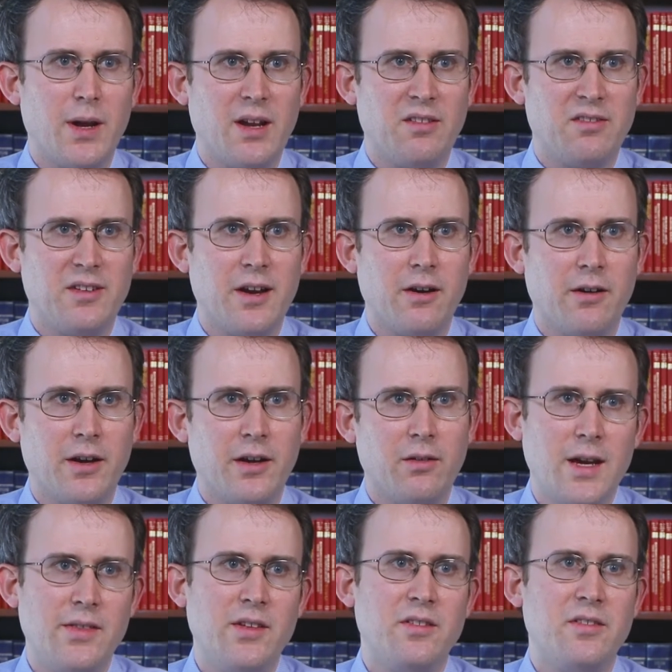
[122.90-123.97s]
Mays El-Dairi.
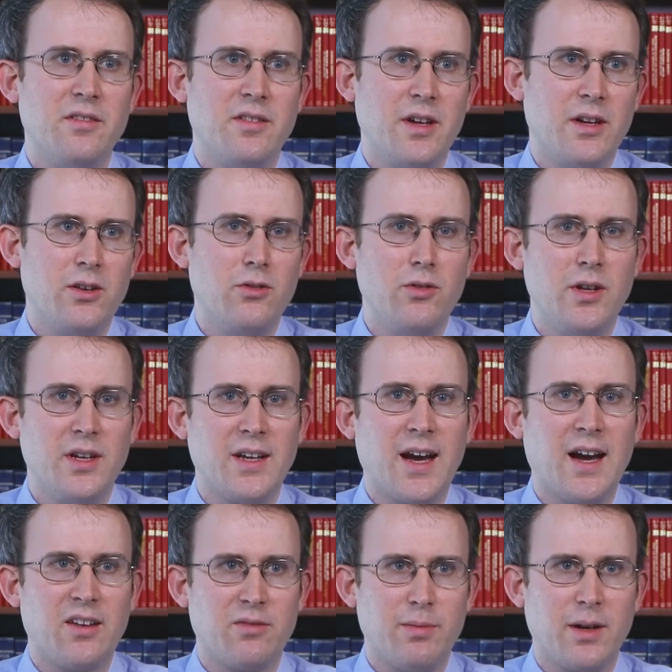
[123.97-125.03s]
And this is a unique
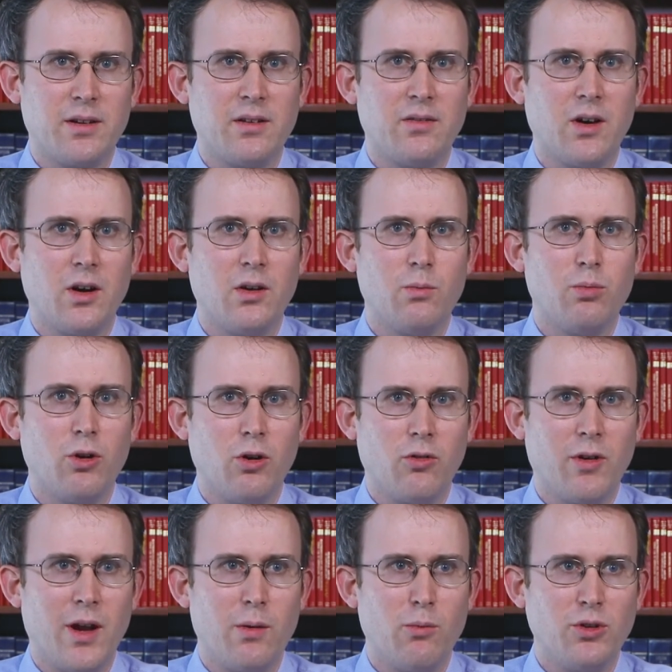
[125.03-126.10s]
aspect of our
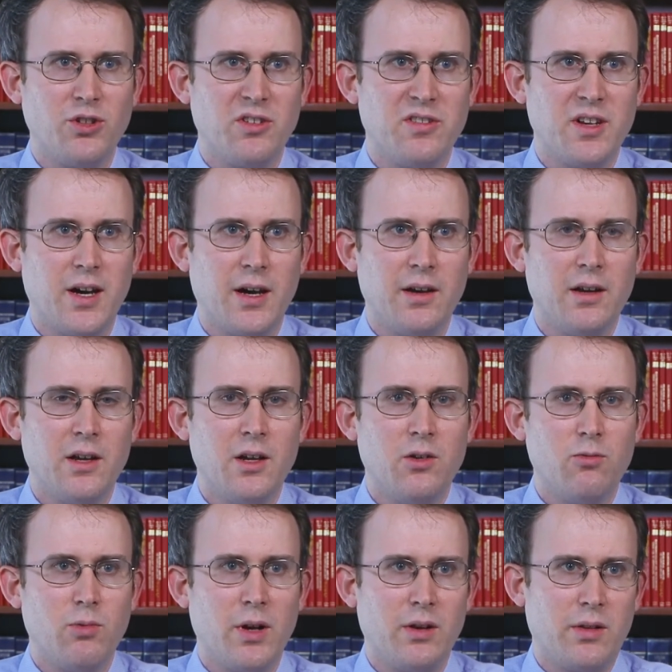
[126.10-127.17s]
program, which is not
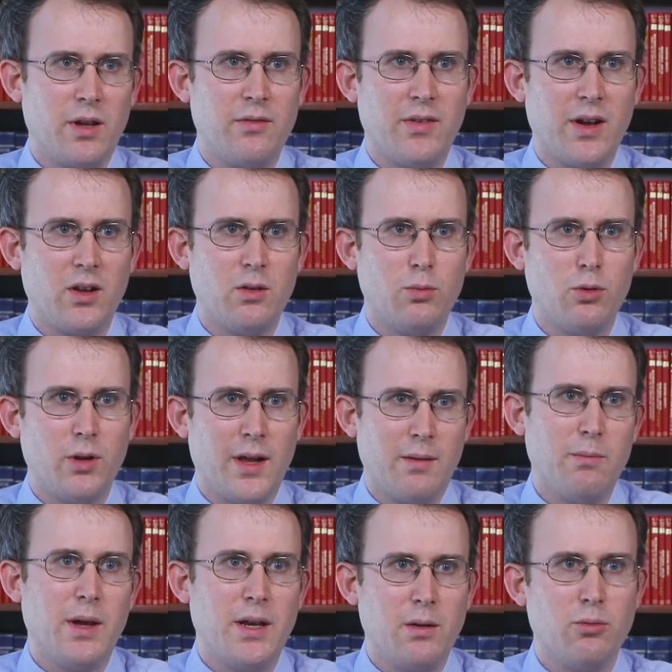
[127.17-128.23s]
readily available at
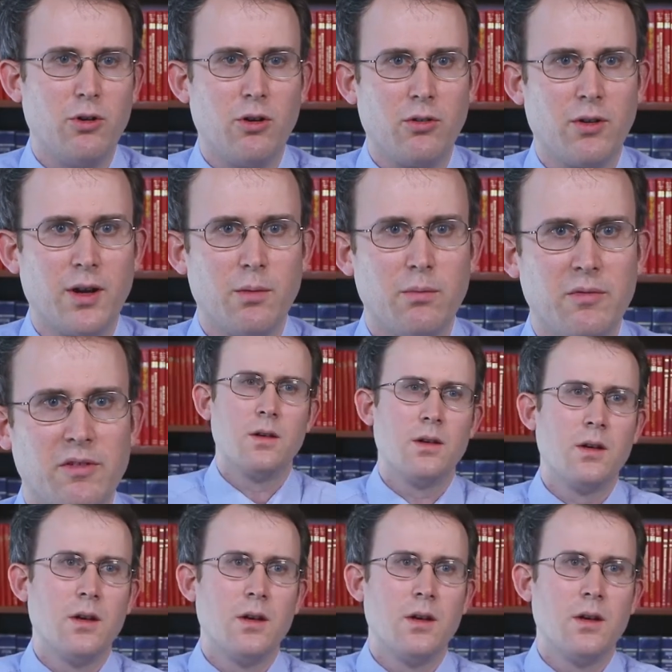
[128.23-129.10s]
many programs.